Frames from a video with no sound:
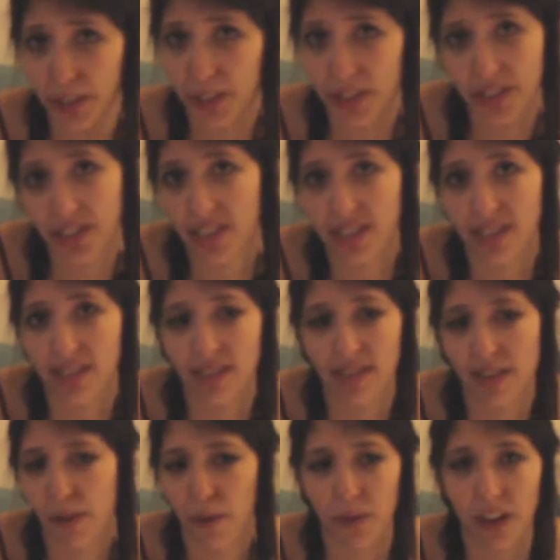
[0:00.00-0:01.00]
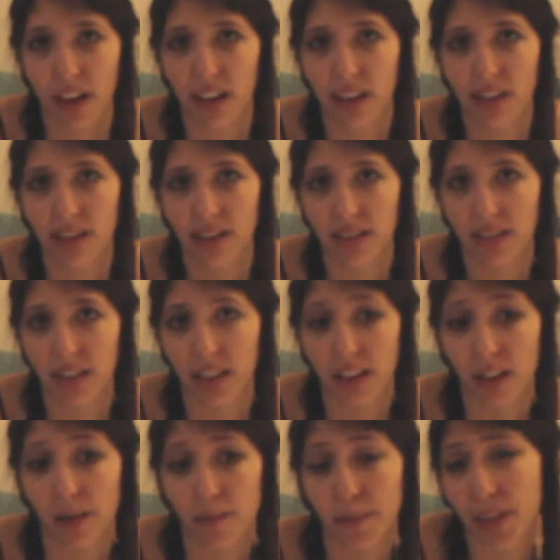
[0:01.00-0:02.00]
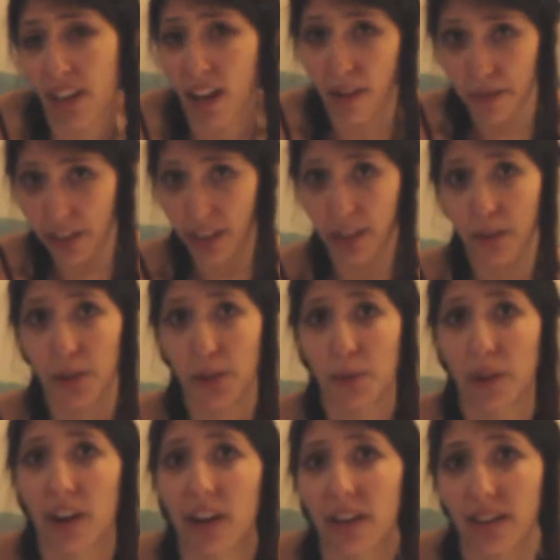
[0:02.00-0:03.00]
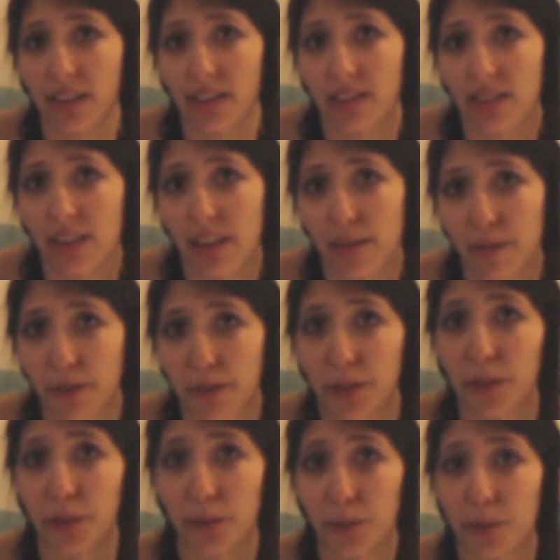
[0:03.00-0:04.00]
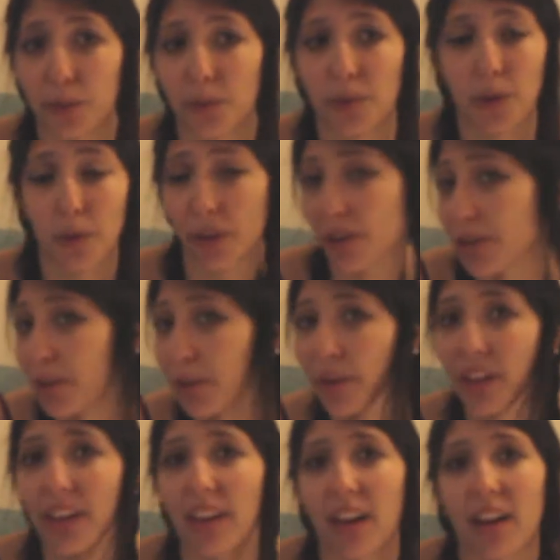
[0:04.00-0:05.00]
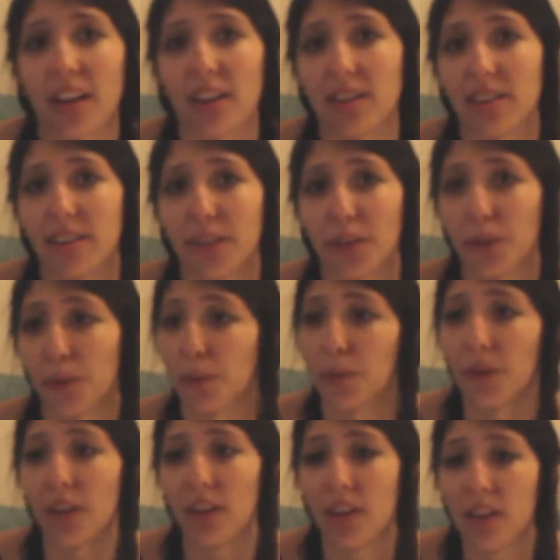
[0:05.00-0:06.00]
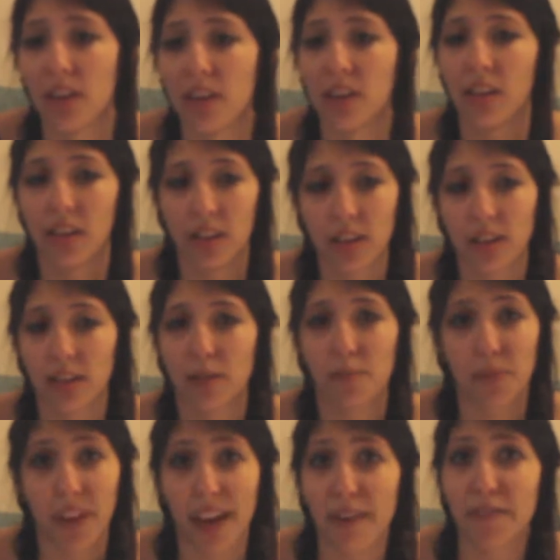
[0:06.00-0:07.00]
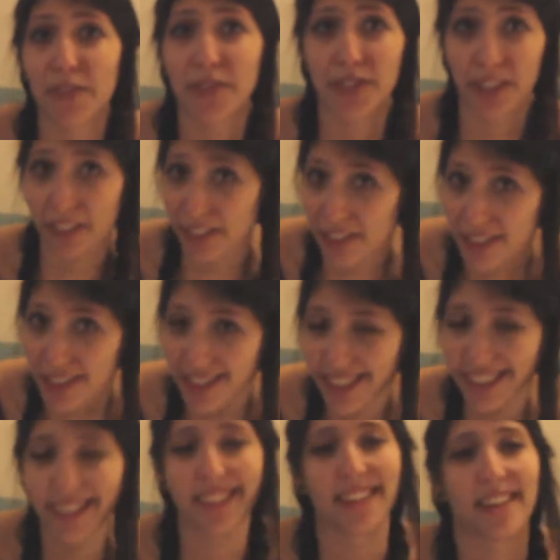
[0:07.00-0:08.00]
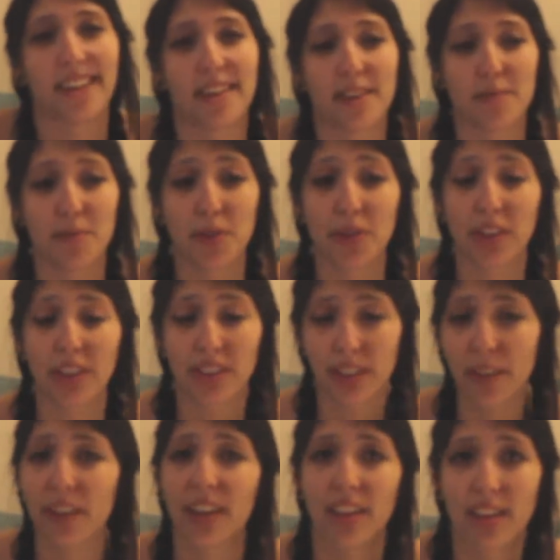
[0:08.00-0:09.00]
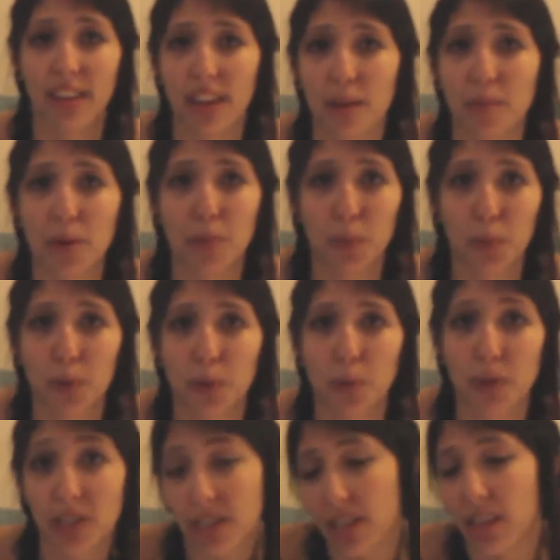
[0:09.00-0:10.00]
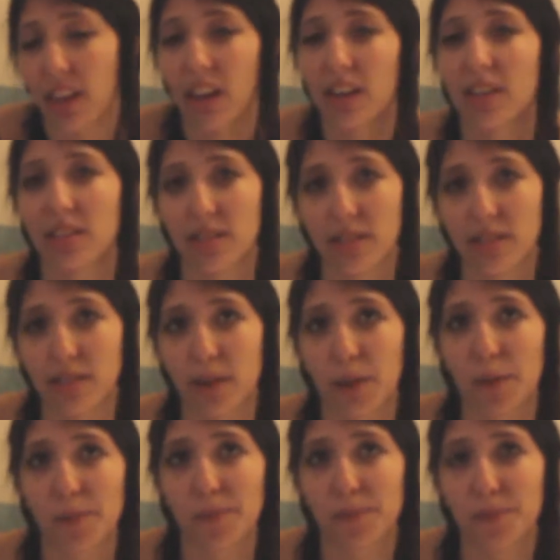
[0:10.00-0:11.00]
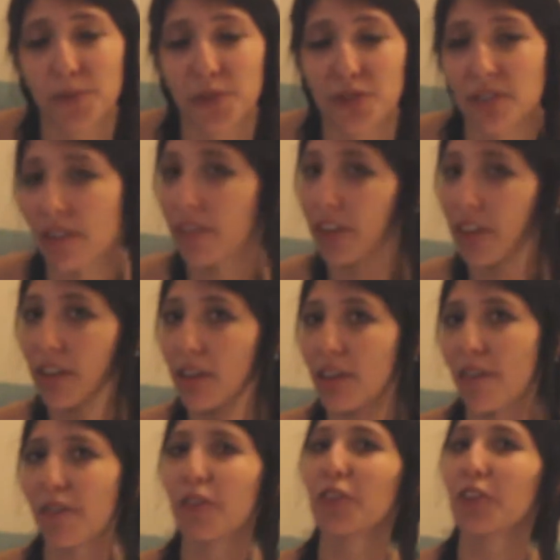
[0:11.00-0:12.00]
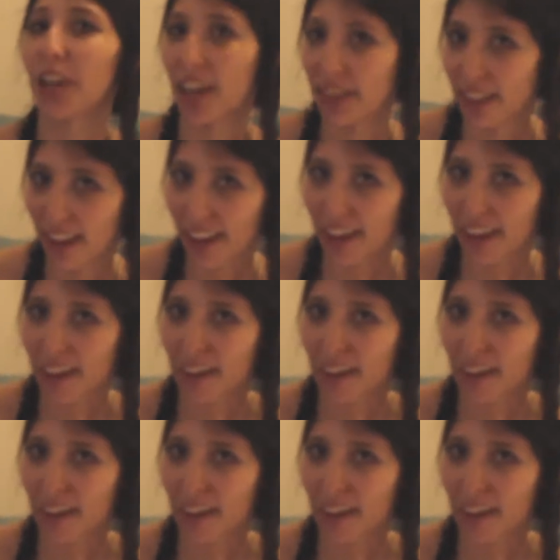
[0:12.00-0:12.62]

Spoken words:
And just know that be confident in who you are, and if you know what you're doing and you have the skills, you can do it, and that people will see that. So just never forget that.